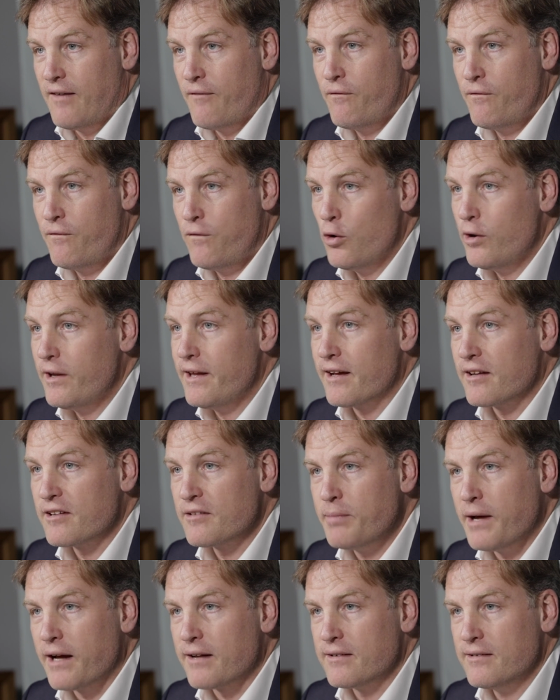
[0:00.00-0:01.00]
fully
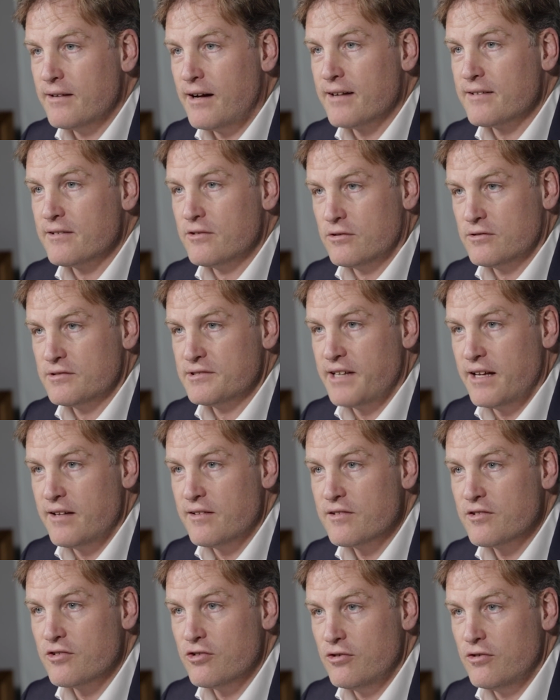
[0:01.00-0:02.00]
expect nitinol
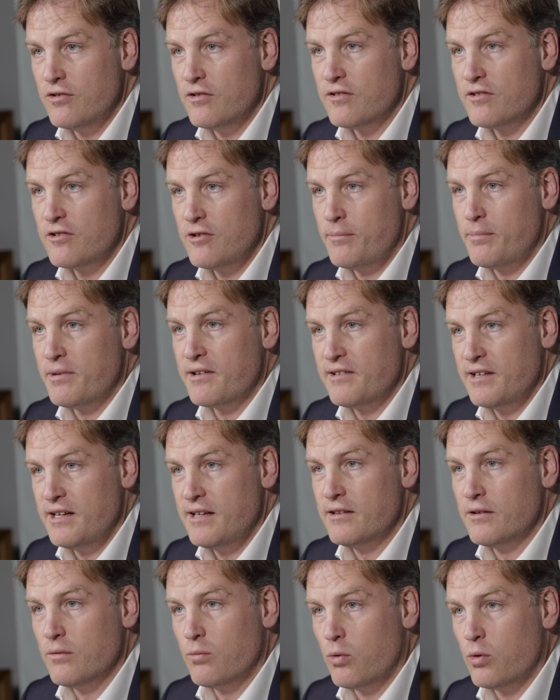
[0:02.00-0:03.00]
stents to
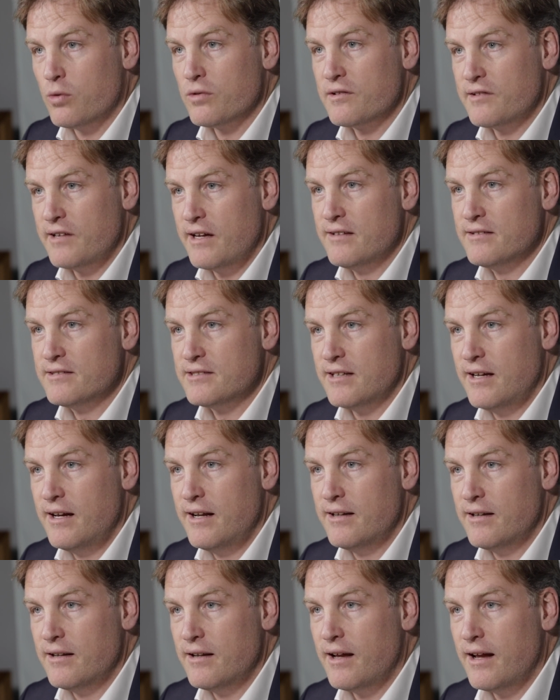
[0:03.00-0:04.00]
supersede the wall stent
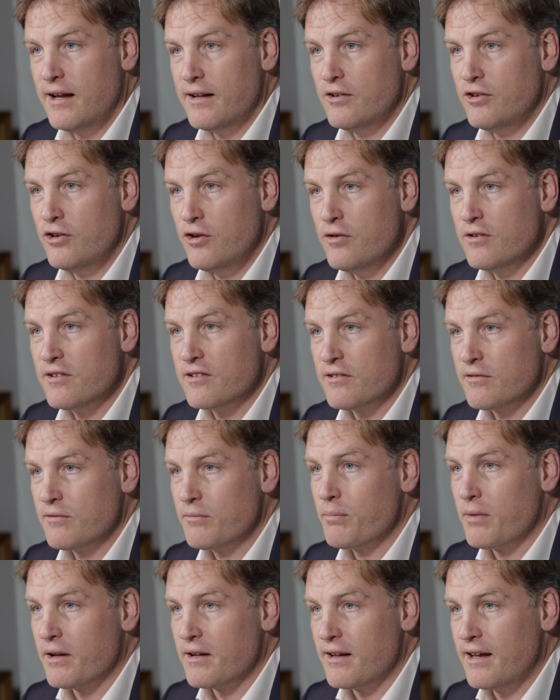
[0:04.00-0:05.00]
in use,
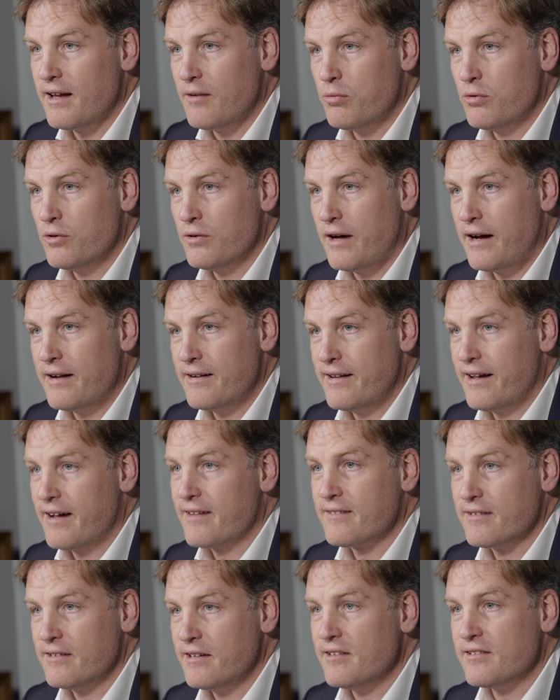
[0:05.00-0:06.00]
but it will
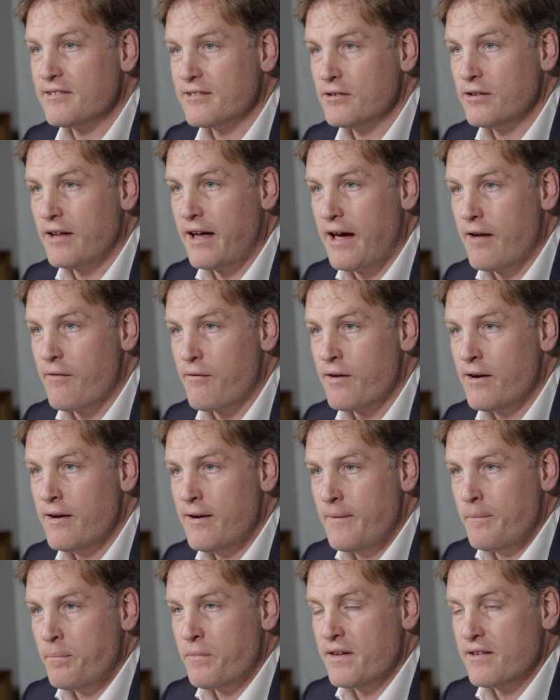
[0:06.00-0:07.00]
undoubtedly still have
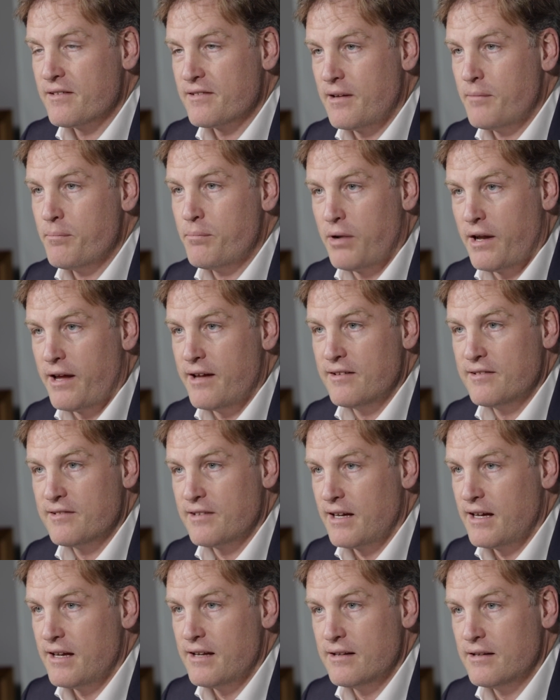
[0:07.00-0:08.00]
some place
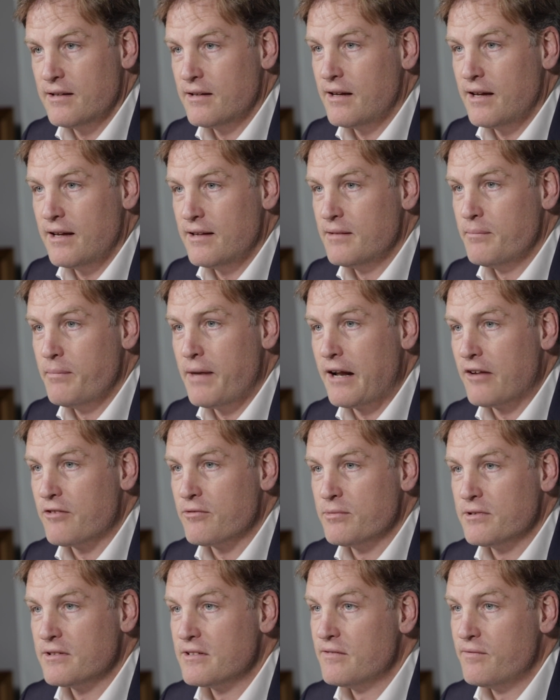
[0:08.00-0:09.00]
in the
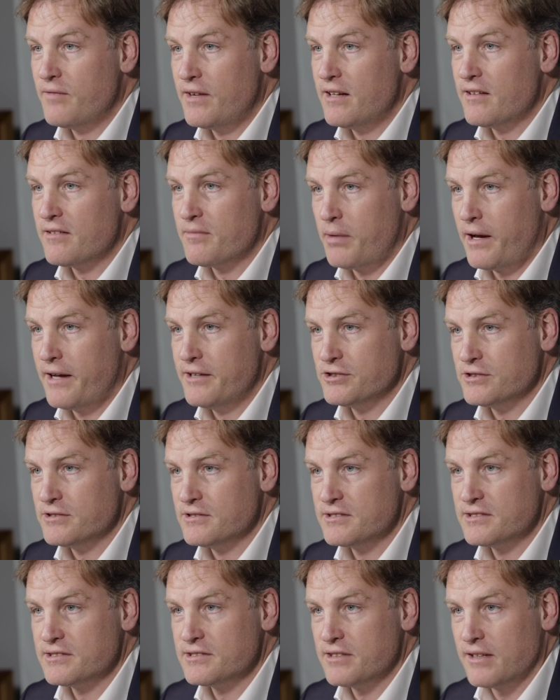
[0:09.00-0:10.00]
management of venous
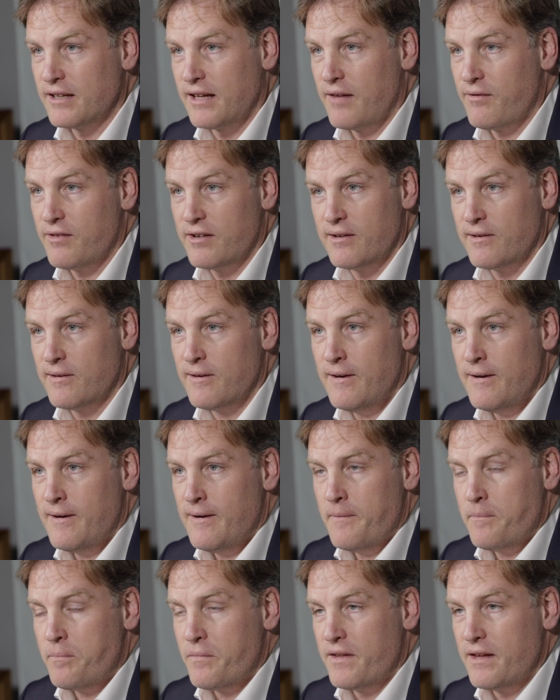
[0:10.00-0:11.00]
patients, given
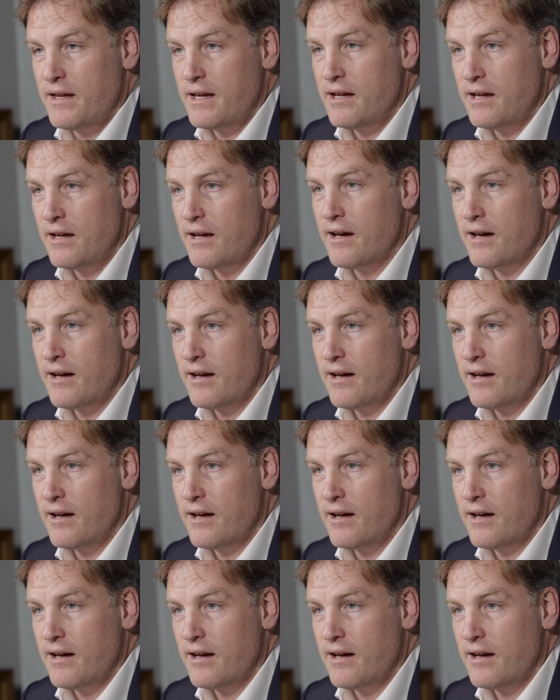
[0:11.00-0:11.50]
the